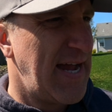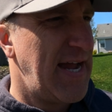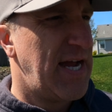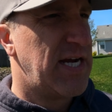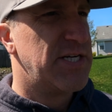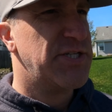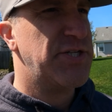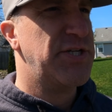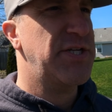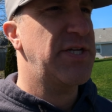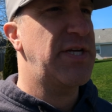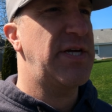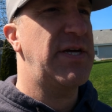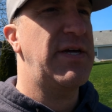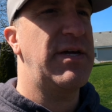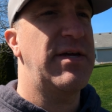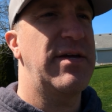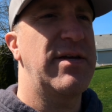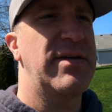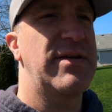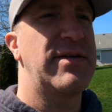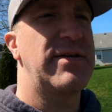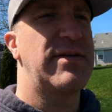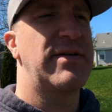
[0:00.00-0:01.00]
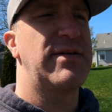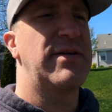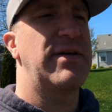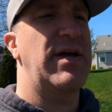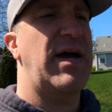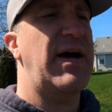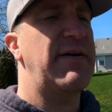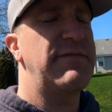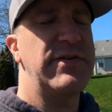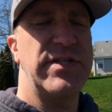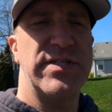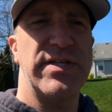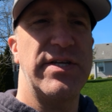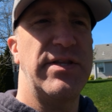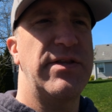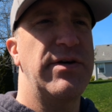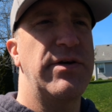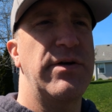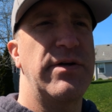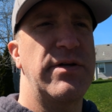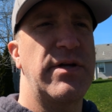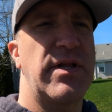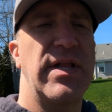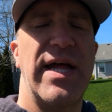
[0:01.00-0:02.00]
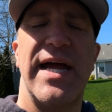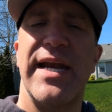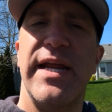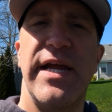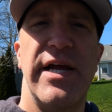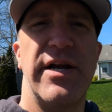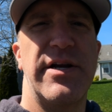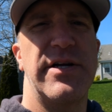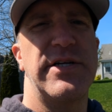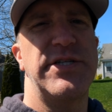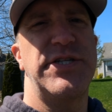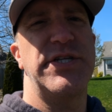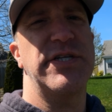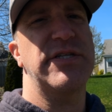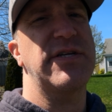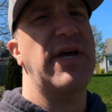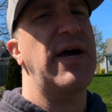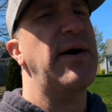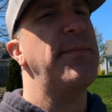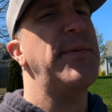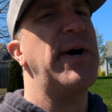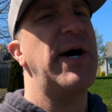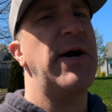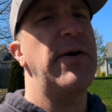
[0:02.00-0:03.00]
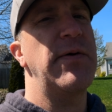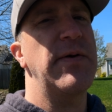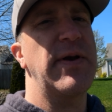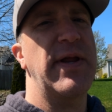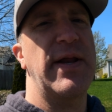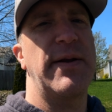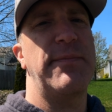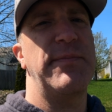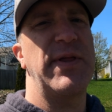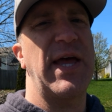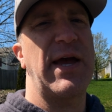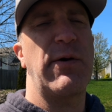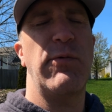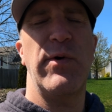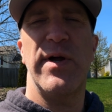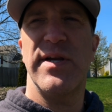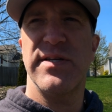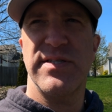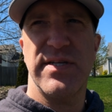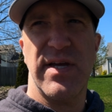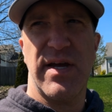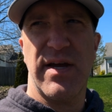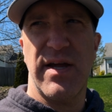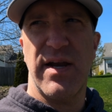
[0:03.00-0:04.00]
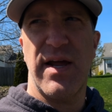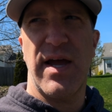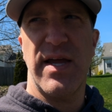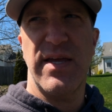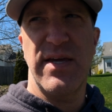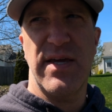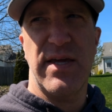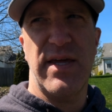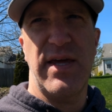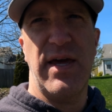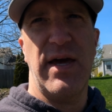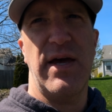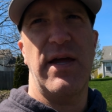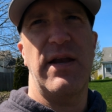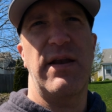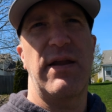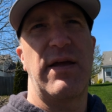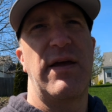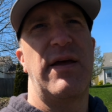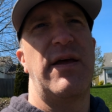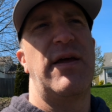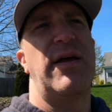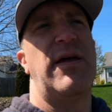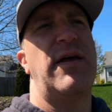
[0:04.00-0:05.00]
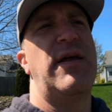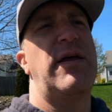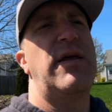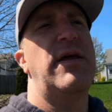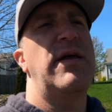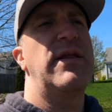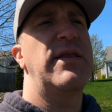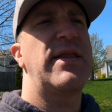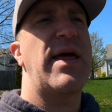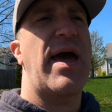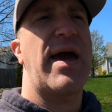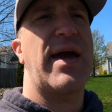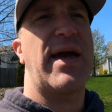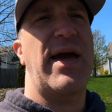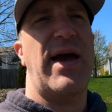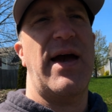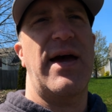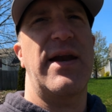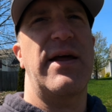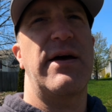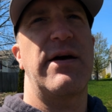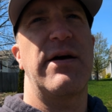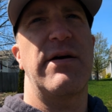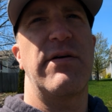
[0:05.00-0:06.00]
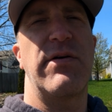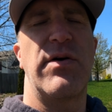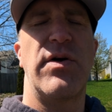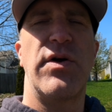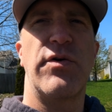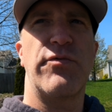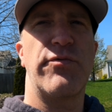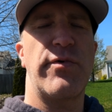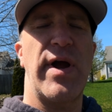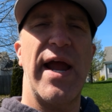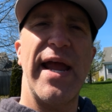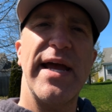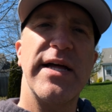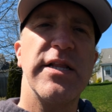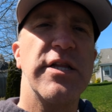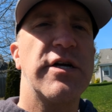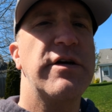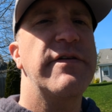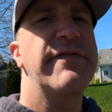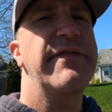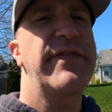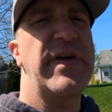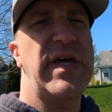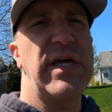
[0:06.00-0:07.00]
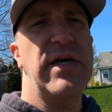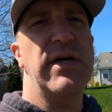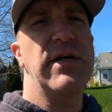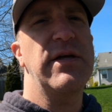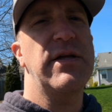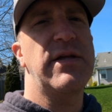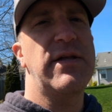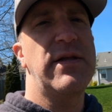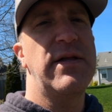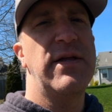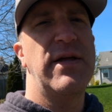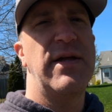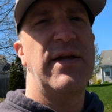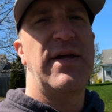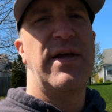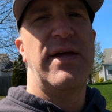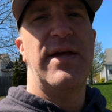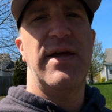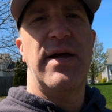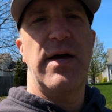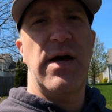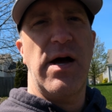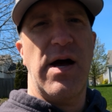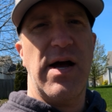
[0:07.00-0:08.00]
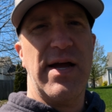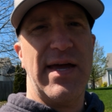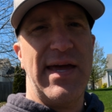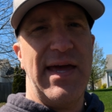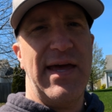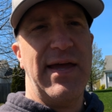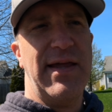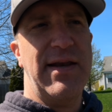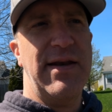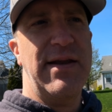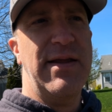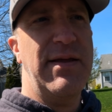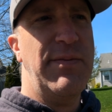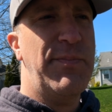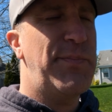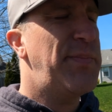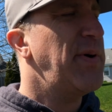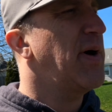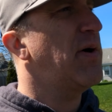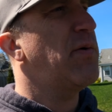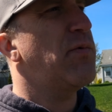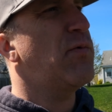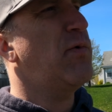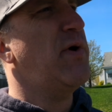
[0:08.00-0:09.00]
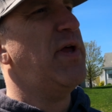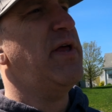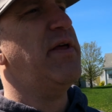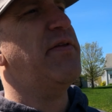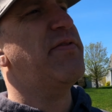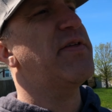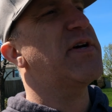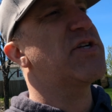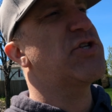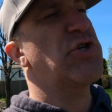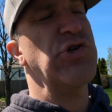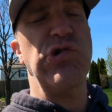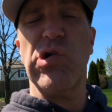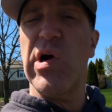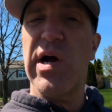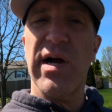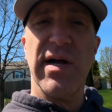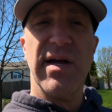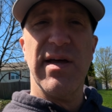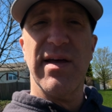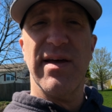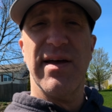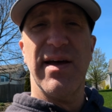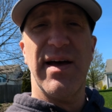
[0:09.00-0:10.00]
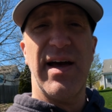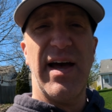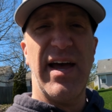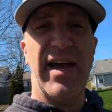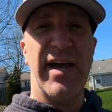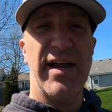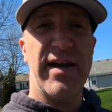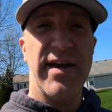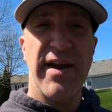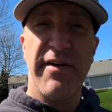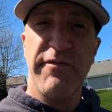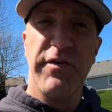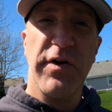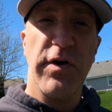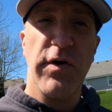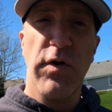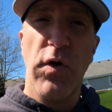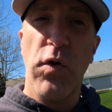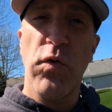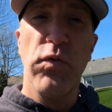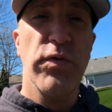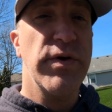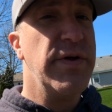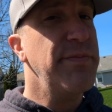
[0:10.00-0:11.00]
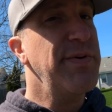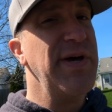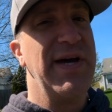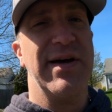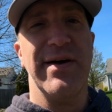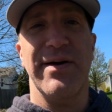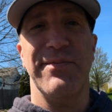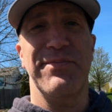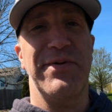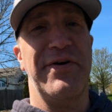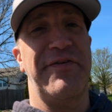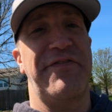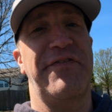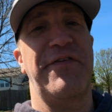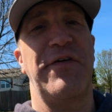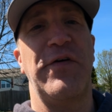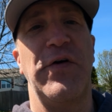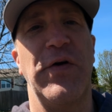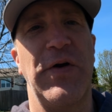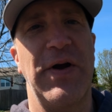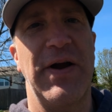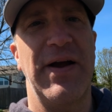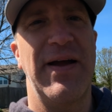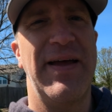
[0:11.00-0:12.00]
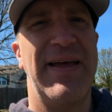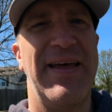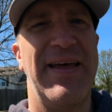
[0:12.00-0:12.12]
actually, obviously the Gladiator had just come out, and I'm like, wait a second, I can get that kind of Wrangler feel again, but with a truck. I had never owned a pickup before,